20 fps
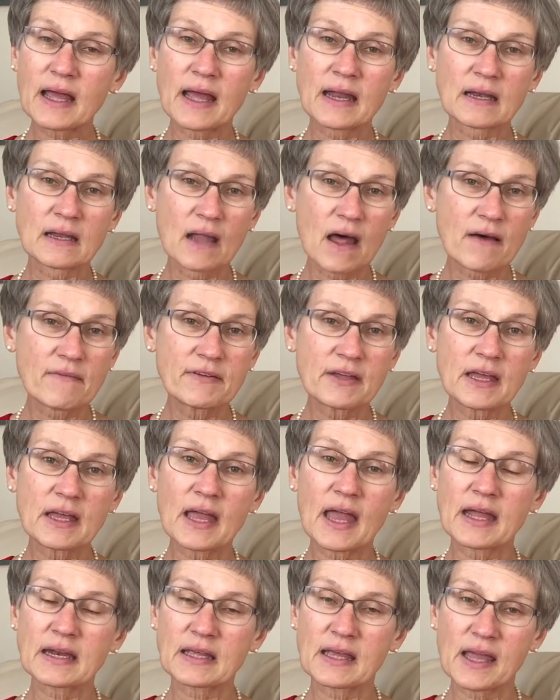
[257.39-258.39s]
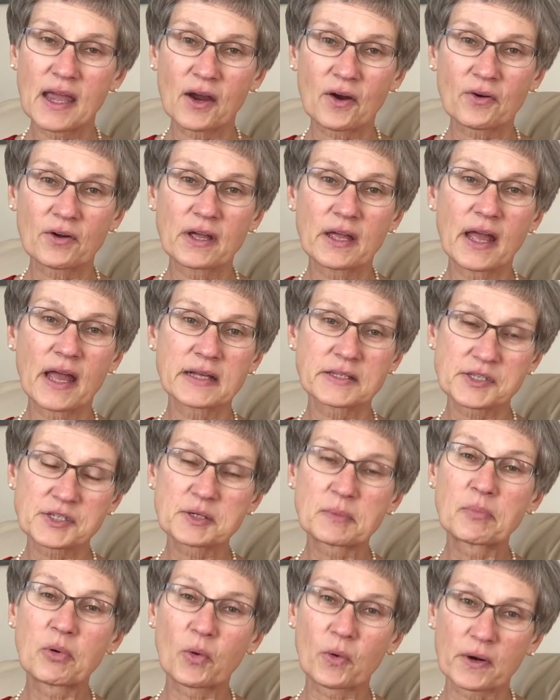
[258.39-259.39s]
and loving and caring and
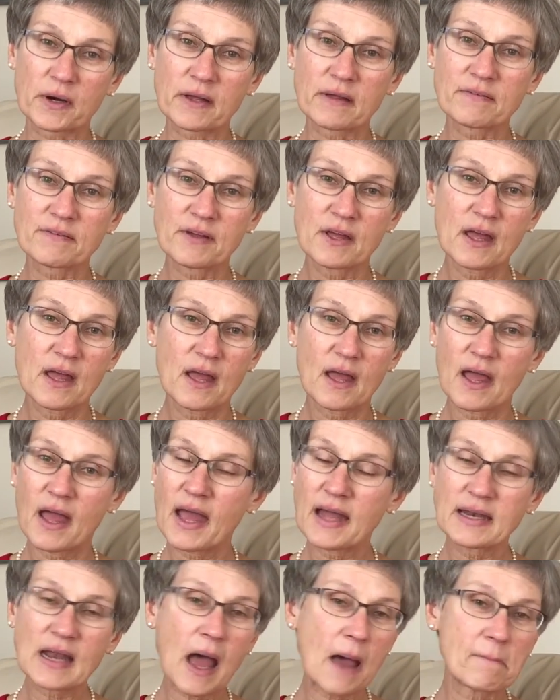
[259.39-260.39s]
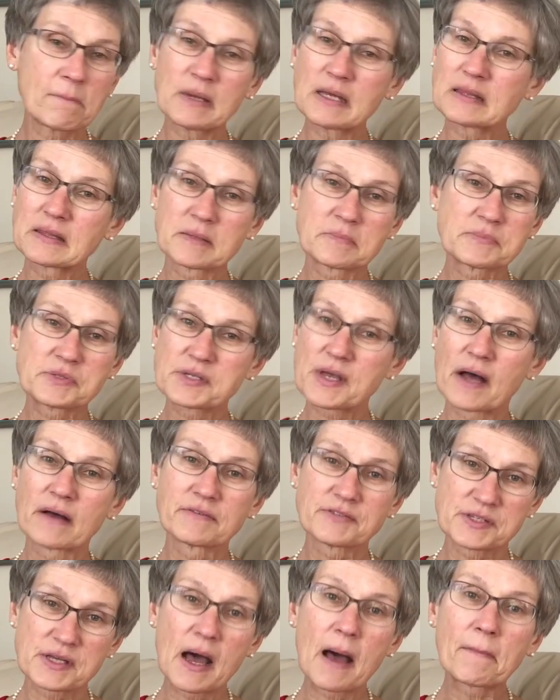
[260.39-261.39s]
supportive and not beat
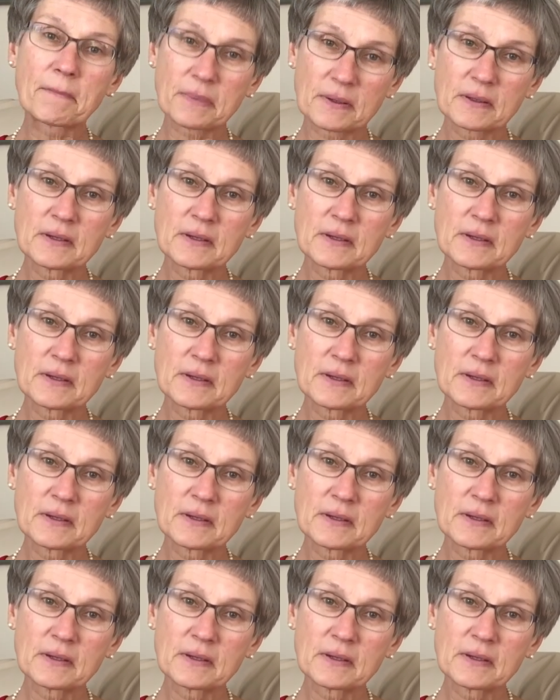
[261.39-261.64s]
themselves up